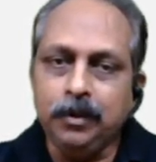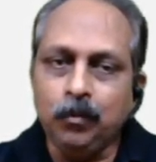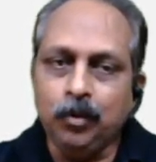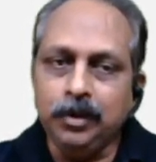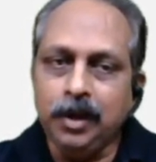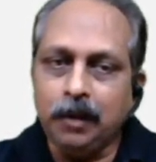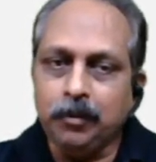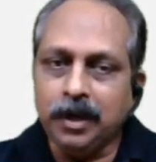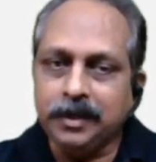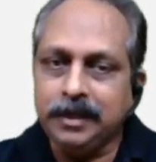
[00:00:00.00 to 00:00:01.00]
would have
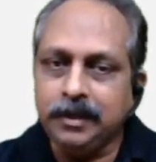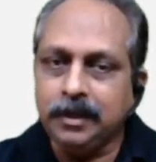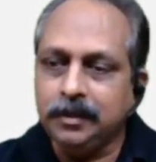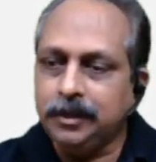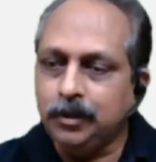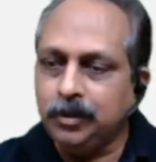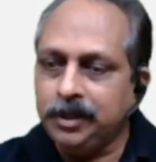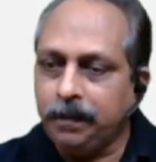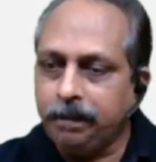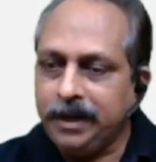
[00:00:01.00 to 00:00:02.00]
attended the
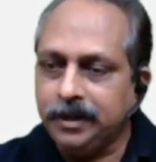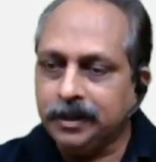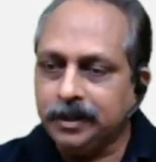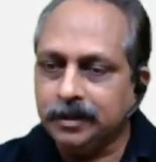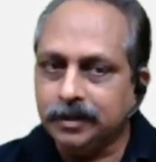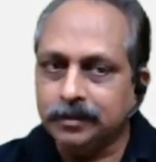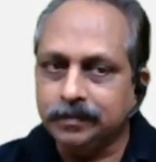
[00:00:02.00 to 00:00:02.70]
union meeting